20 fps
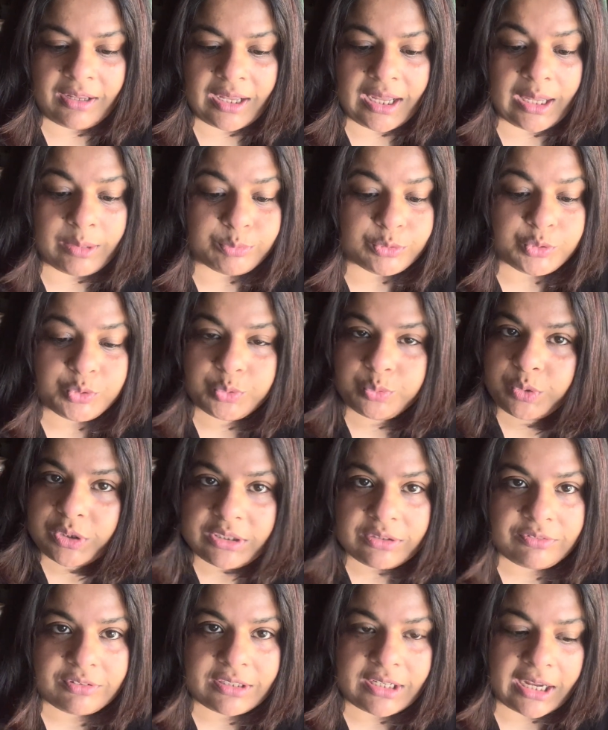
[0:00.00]
I would do
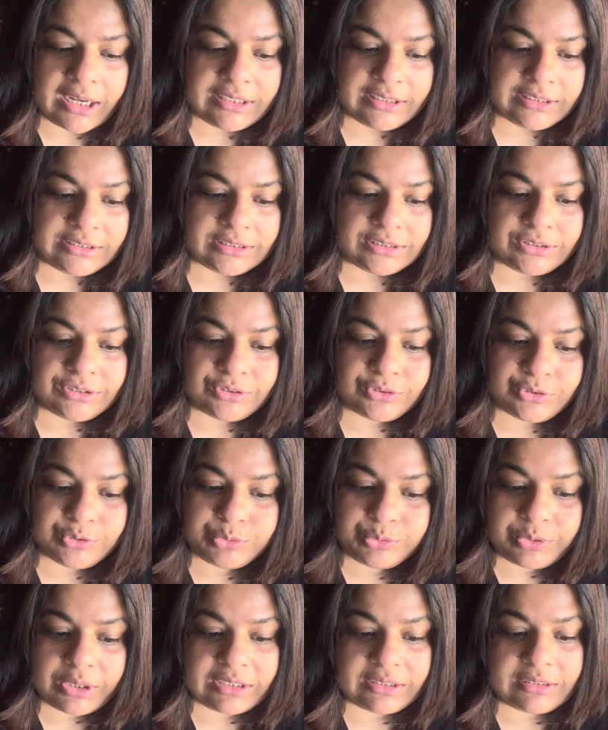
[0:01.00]
whatever I needed to
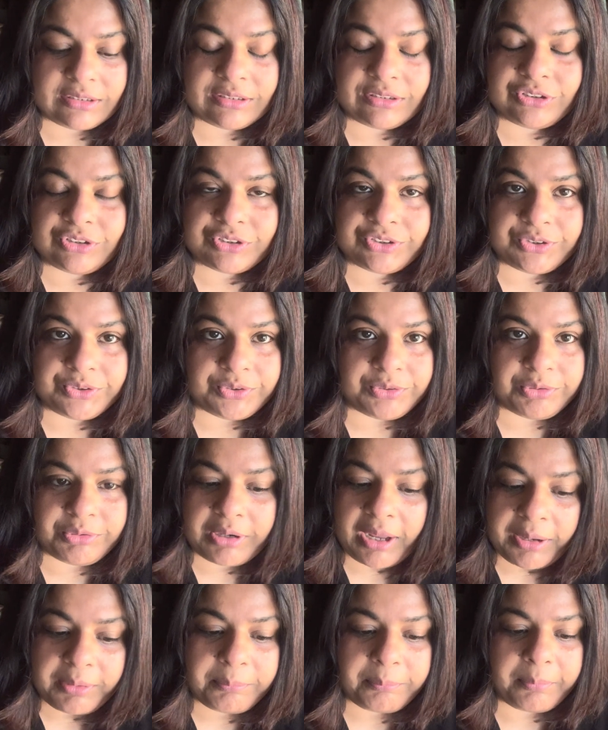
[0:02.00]
do and then just
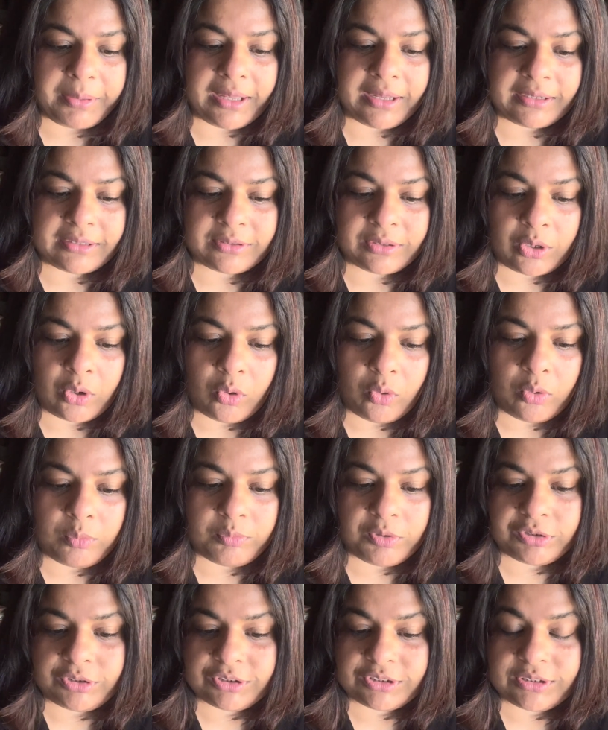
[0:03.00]
run back
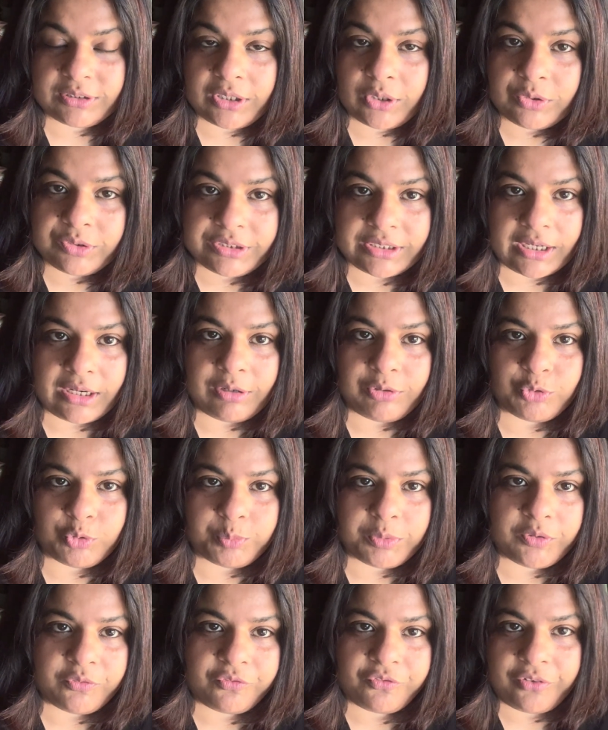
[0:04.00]
home or to the hotel
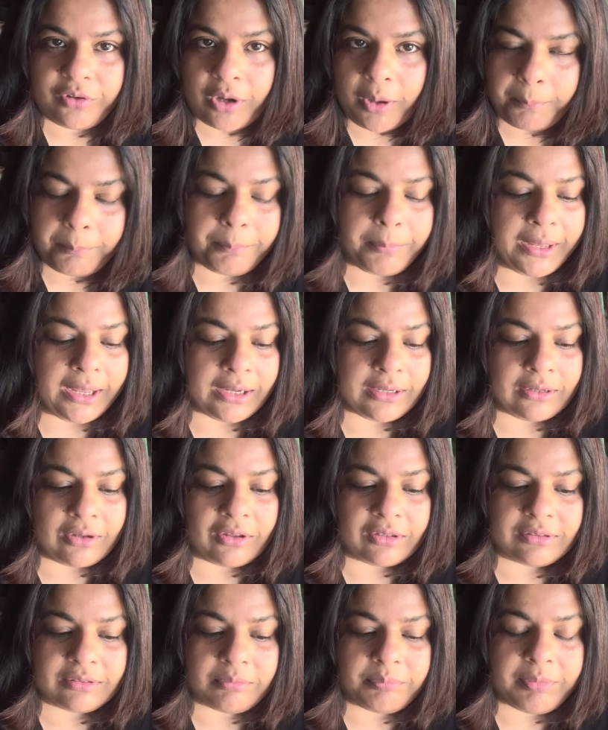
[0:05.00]
room and flop back
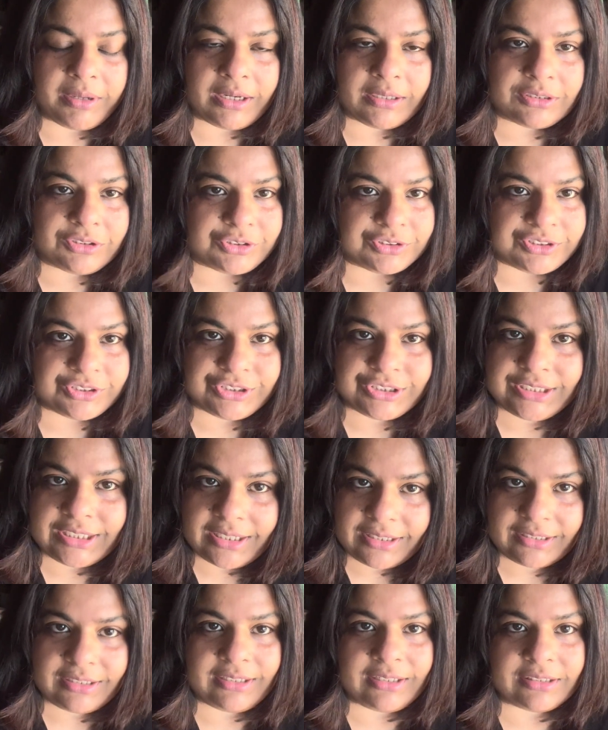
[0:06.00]
on the bed, just
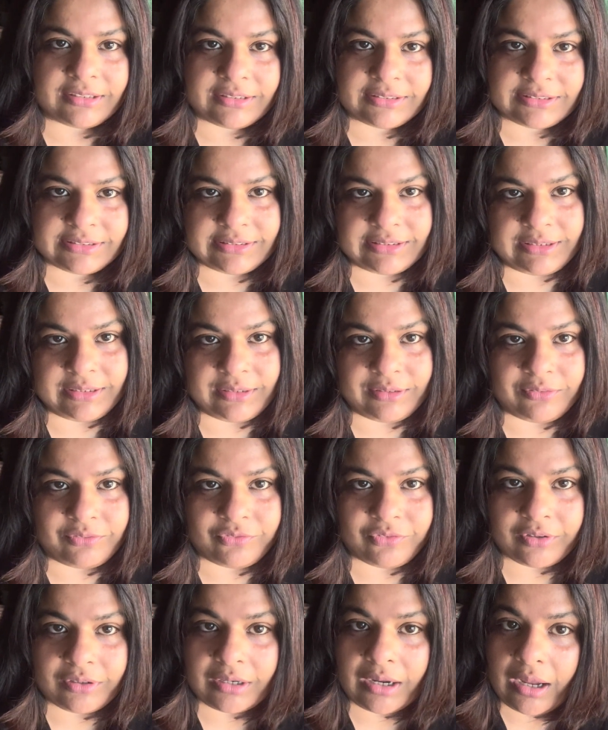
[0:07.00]
staring at the ceiling
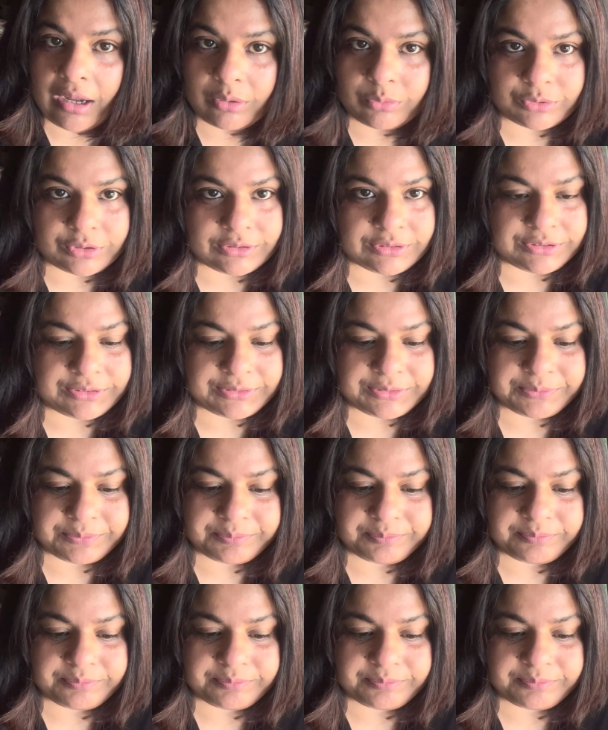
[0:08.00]
for hours.